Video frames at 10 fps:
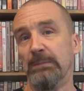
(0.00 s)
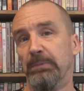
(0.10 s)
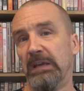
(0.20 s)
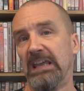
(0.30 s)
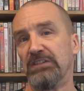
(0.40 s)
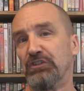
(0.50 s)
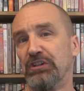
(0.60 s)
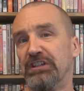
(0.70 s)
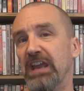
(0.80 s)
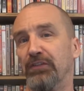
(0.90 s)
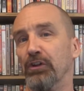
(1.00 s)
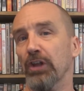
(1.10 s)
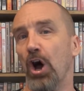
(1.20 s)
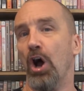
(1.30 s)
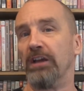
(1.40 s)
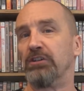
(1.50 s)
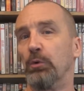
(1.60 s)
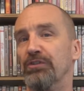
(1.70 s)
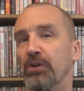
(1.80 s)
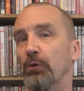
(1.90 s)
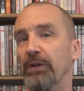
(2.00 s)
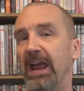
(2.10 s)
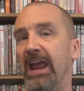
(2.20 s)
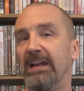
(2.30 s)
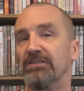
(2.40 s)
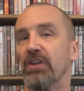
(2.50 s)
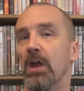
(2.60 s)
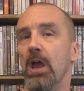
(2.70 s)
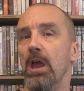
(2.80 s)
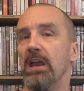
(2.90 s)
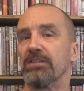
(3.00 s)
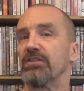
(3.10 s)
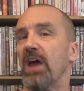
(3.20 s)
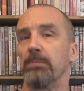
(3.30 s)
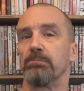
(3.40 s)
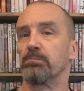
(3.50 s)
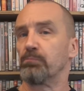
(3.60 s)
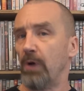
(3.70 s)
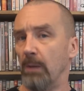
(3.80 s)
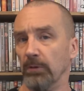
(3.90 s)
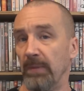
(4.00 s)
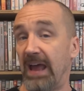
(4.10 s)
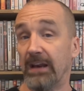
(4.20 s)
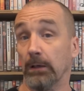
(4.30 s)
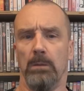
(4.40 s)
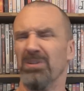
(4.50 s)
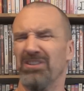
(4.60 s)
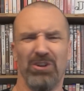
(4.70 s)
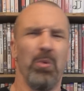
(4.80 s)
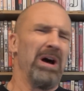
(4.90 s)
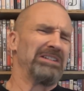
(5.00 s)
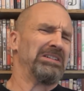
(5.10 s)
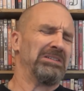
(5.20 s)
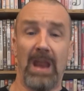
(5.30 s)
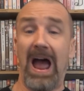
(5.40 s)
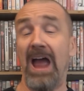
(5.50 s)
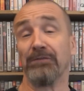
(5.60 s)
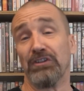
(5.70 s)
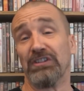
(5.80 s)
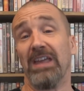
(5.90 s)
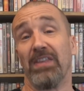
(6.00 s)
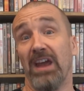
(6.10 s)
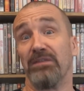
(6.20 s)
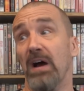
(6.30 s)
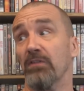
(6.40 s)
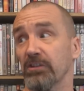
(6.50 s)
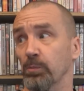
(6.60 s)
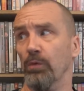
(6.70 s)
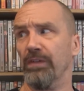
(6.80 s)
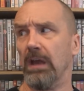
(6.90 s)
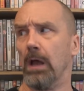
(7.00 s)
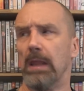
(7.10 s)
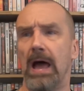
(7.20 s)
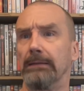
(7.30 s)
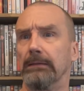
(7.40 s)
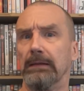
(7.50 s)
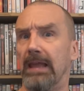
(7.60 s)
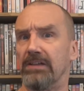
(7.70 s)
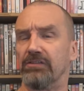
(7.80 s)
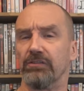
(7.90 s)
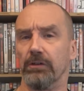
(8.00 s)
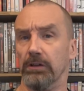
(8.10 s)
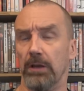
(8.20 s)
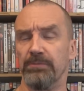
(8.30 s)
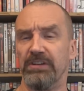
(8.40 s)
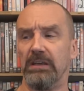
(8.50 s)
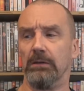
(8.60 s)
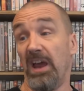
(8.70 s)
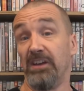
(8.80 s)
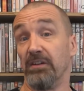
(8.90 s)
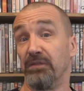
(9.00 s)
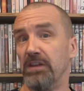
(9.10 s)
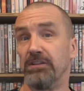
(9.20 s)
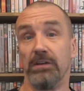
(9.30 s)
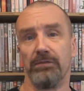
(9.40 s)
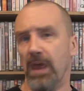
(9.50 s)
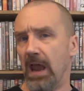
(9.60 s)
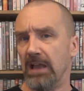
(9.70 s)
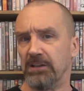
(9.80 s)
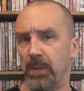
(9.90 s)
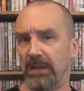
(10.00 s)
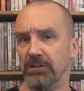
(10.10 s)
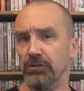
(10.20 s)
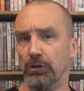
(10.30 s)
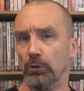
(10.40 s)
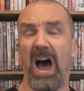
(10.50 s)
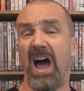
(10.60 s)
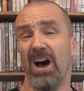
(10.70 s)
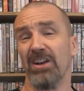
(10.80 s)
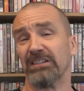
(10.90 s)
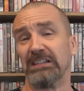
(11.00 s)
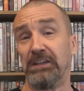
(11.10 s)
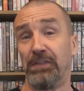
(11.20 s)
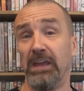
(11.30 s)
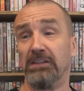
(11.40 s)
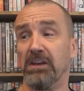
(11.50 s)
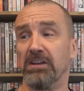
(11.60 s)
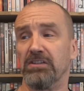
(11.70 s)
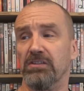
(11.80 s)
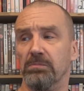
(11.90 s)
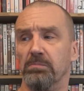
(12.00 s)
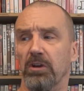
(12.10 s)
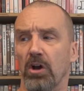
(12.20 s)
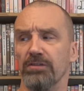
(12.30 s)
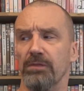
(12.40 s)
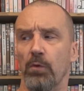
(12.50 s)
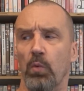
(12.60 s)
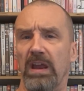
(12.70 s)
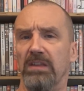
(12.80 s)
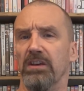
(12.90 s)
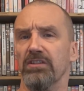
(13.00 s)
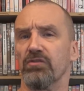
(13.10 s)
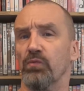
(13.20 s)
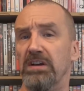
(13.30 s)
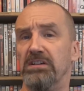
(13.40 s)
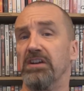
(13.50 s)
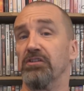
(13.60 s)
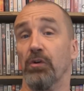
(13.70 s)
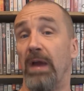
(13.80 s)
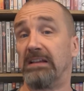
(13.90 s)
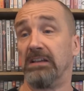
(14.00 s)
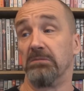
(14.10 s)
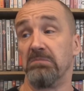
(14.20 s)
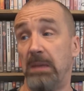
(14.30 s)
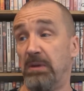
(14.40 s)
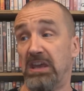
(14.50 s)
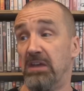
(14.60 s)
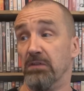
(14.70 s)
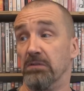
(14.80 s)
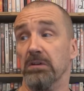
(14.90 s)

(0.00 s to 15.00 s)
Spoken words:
begins to take the law into his own hands, it's not problematic. But so what? I have to say that I found this movie a lot less clumsy and offensive than I expected to. I honestly think that it's because of the way that it's written and directed, maybe even